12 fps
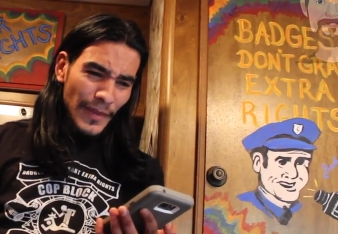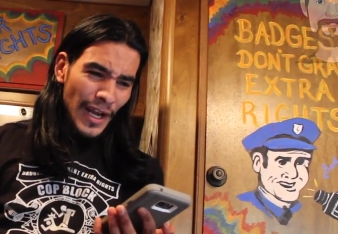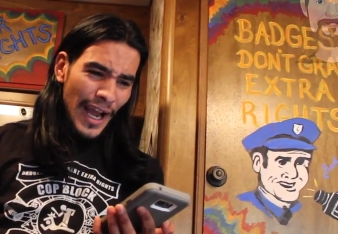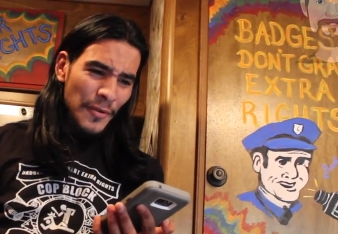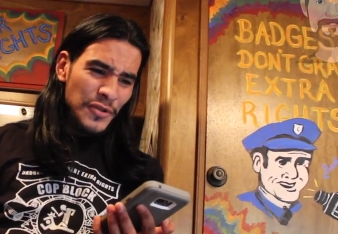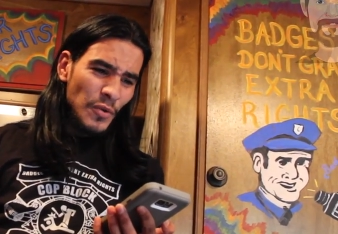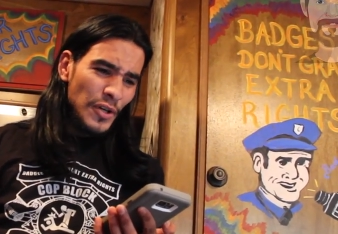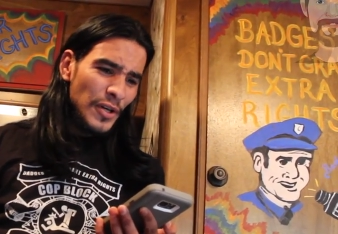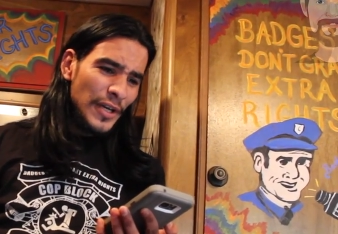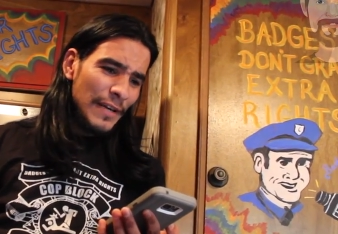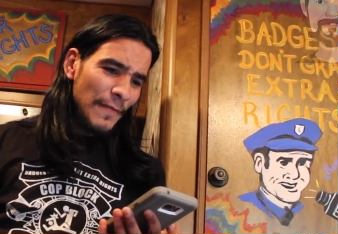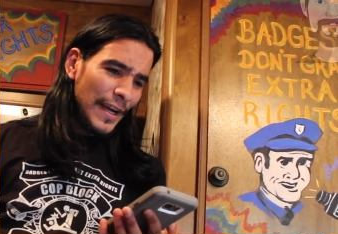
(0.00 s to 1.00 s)
Speaker 1: I was
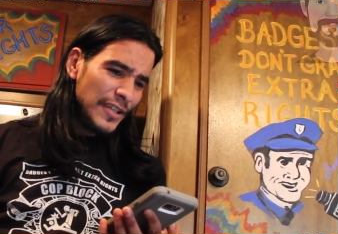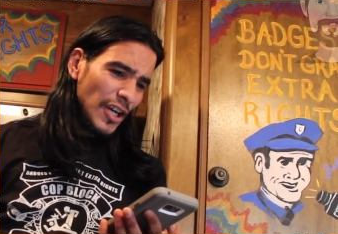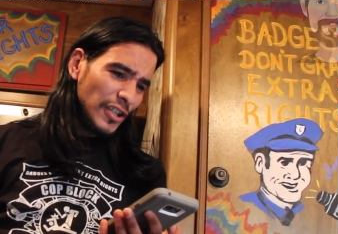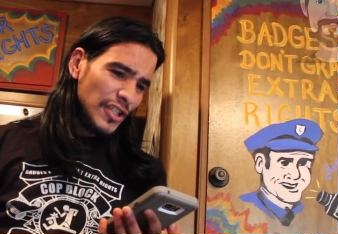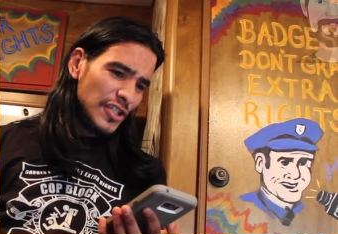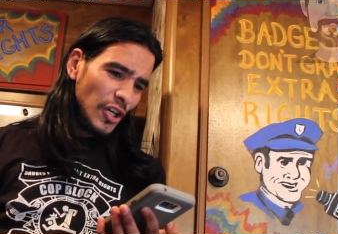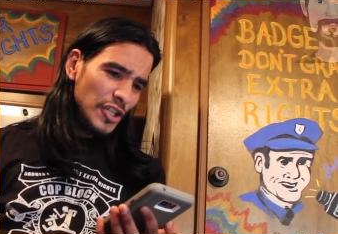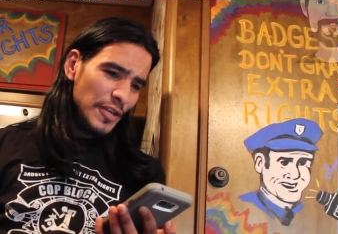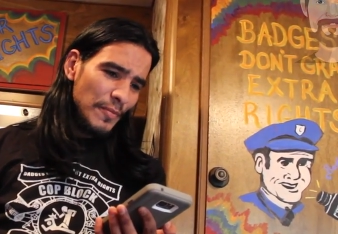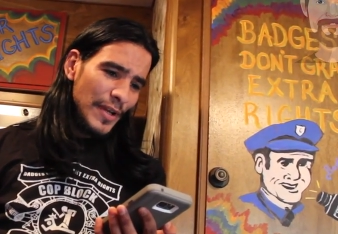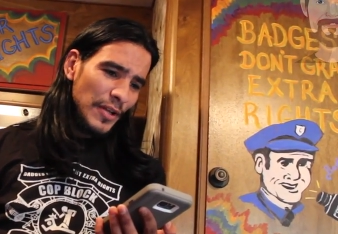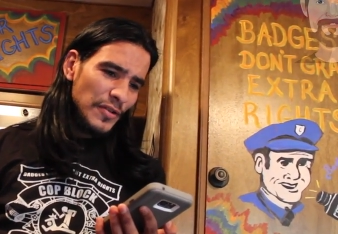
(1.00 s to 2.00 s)
wondering if I could talk to Sergeant
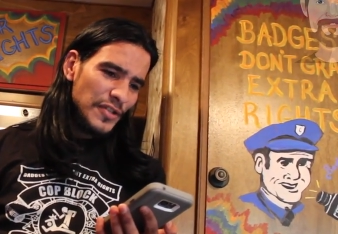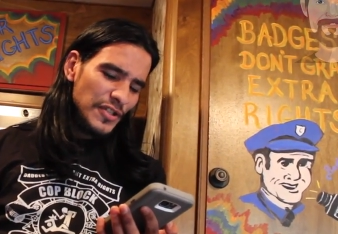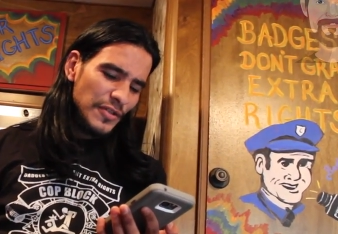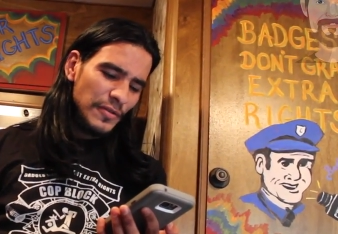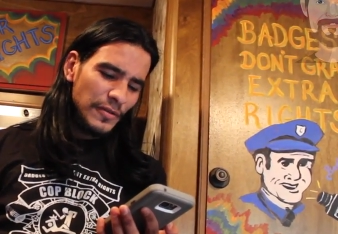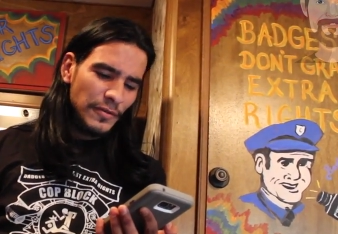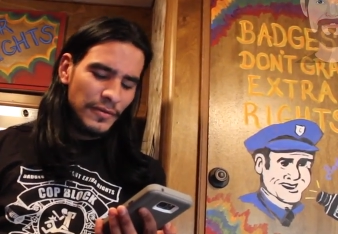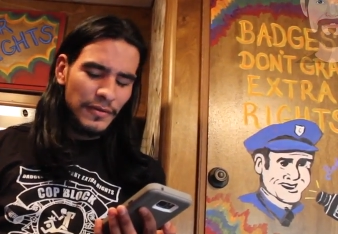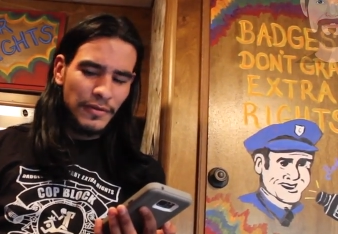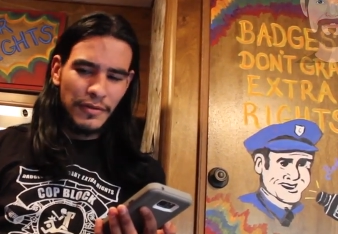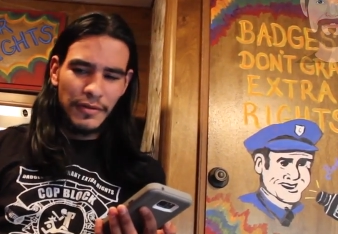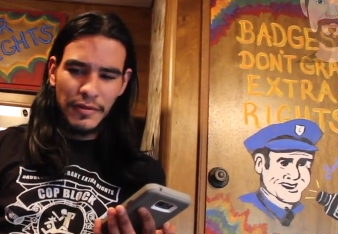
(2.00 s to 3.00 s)
Mills.
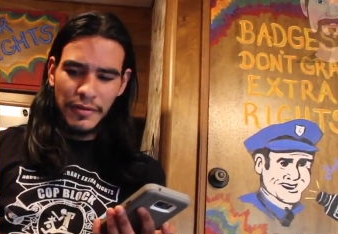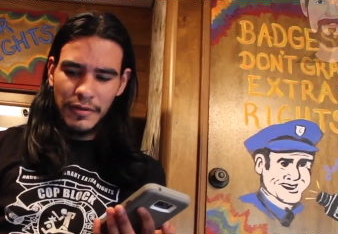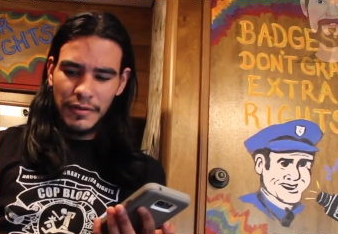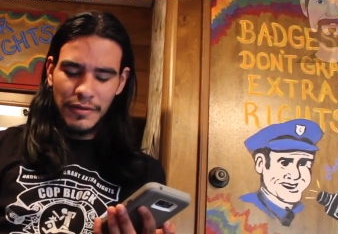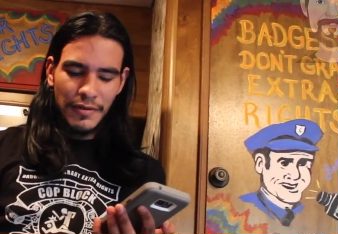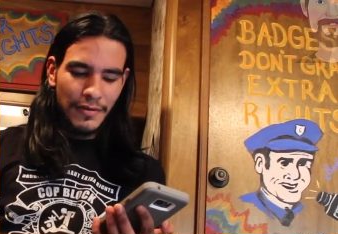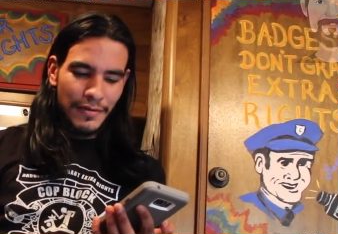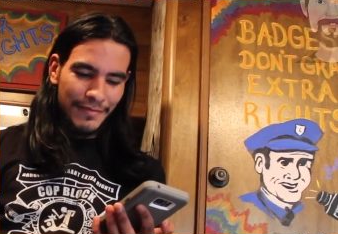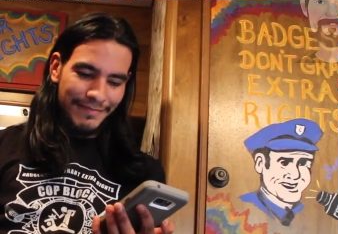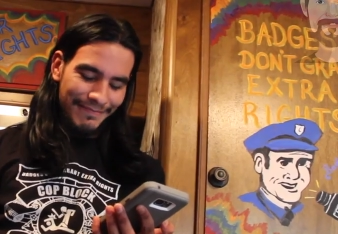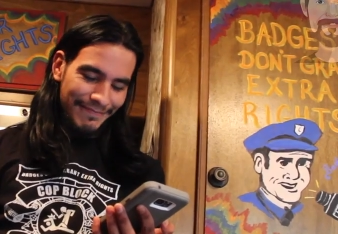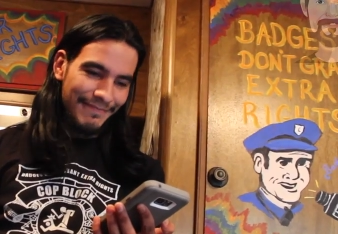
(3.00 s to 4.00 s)
Oh, sure. Hold on a
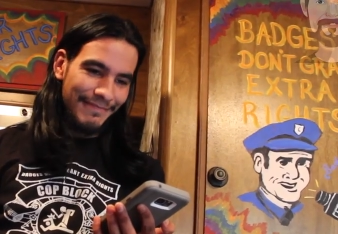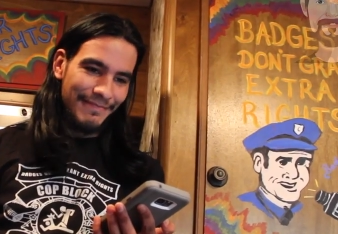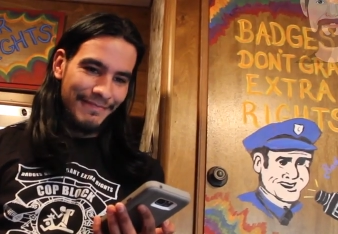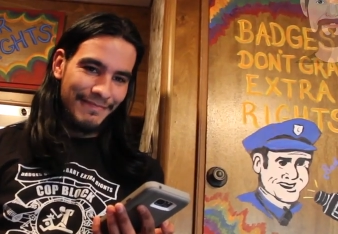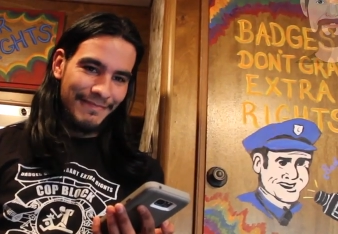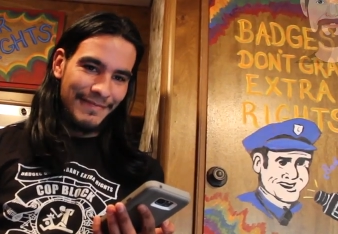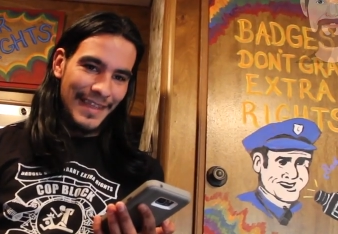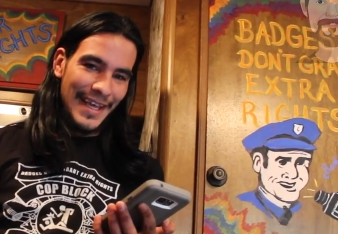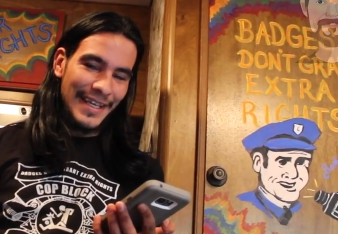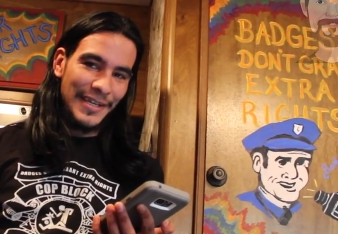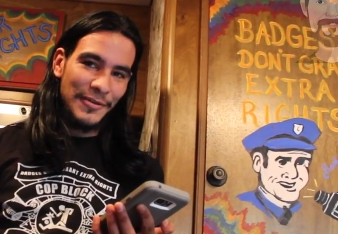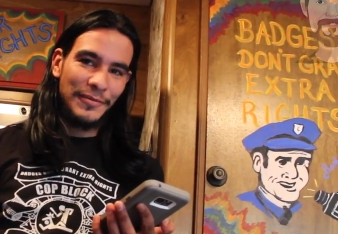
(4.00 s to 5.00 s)
second, please.
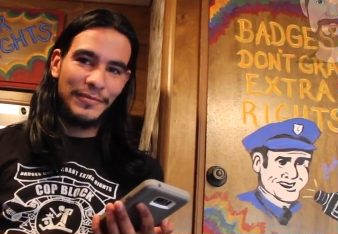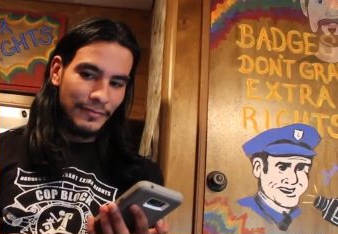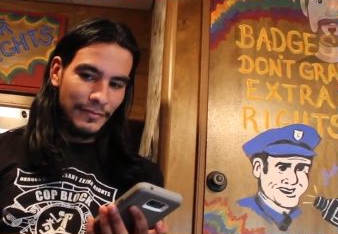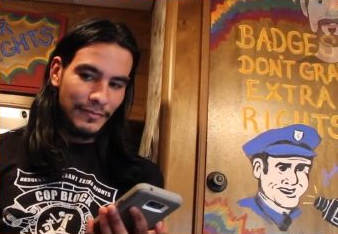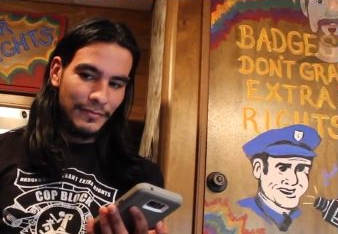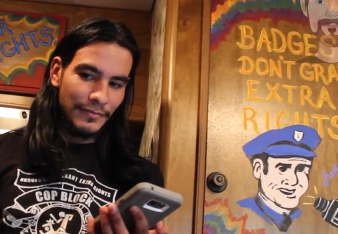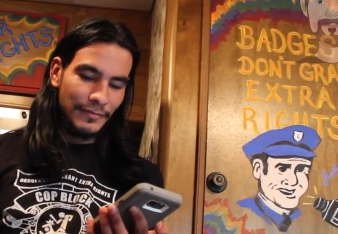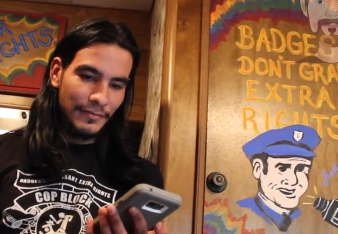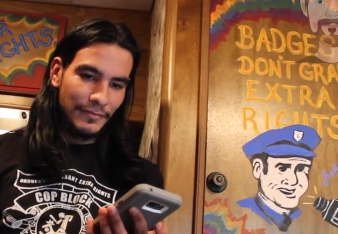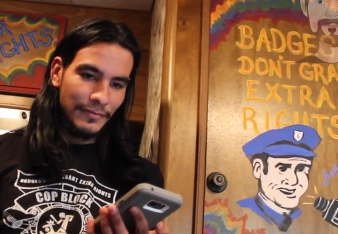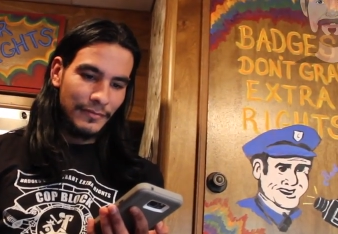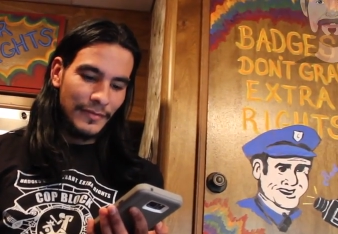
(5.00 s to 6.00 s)
Thank you. To
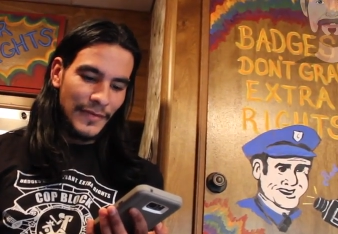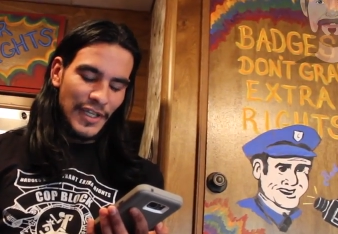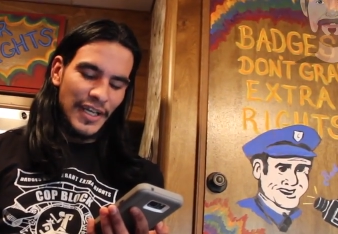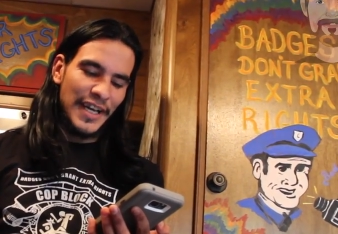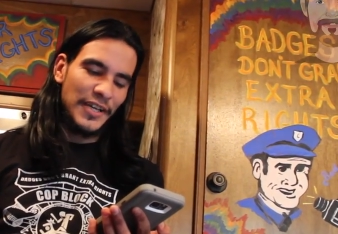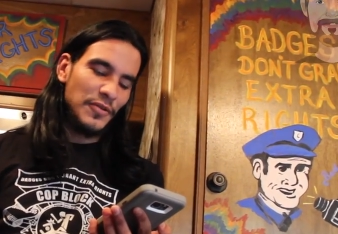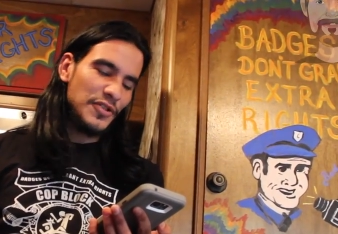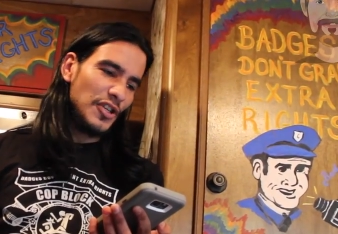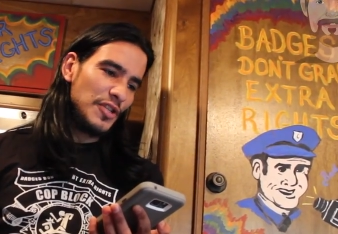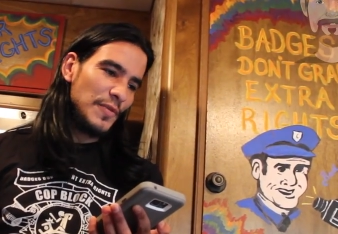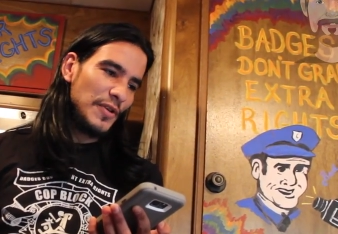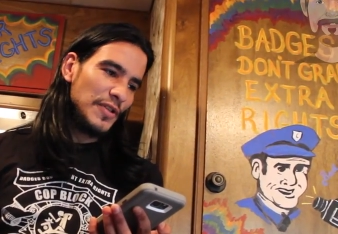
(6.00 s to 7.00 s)
Sergeant Mills. How you doing,
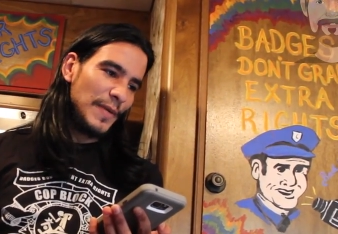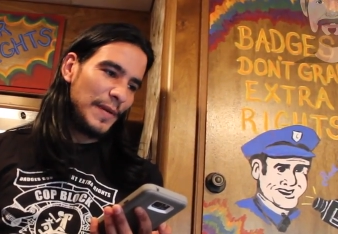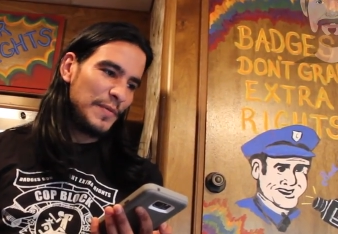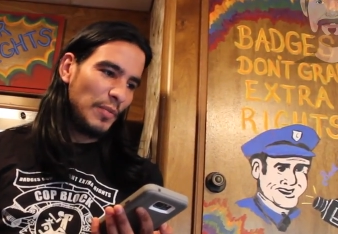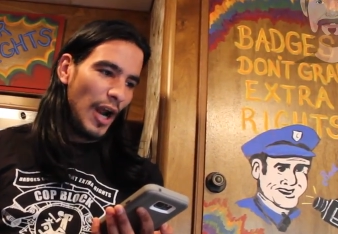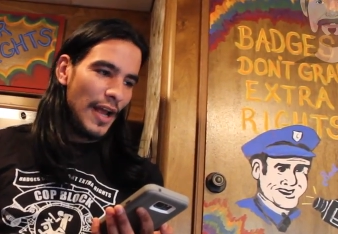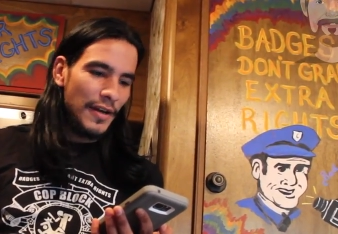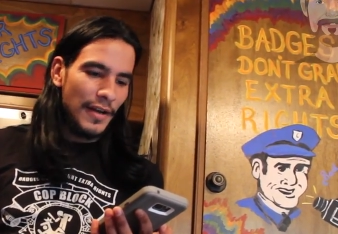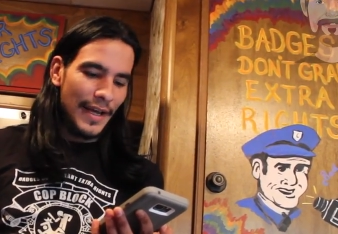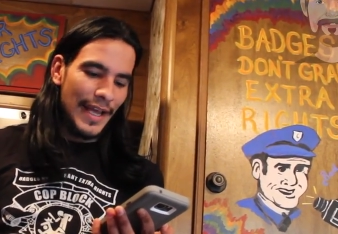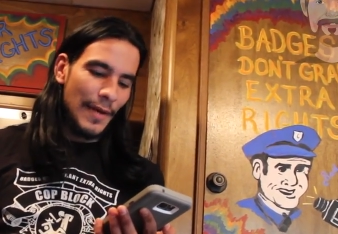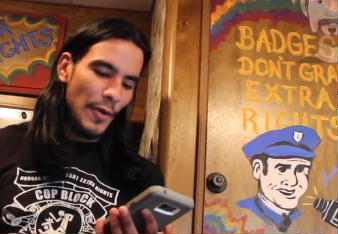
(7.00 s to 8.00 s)
Sergeant Mills? My name's Brian.
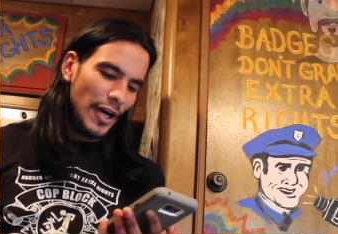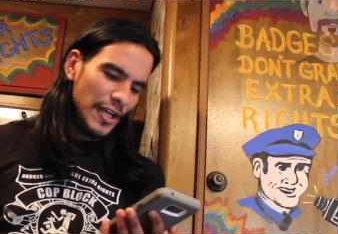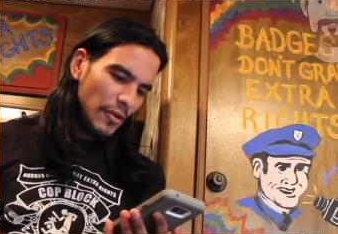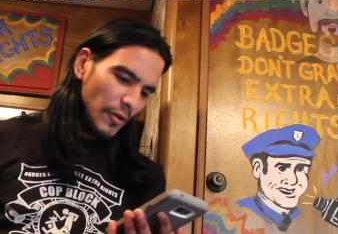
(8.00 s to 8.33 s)
I am audio